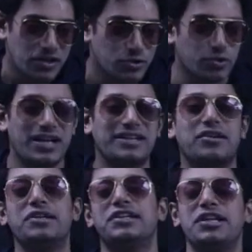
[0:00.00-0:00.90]
So
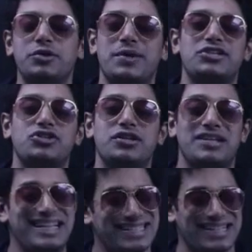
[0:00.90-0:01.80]
that continuation
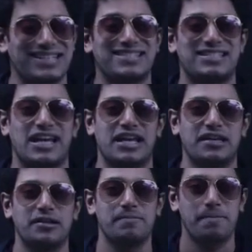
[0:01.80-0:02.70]
is
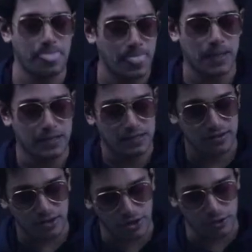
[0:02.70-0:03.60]
sustained.
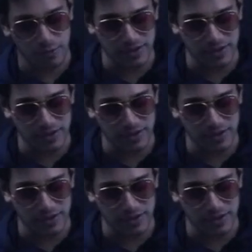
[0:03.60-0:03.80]
Third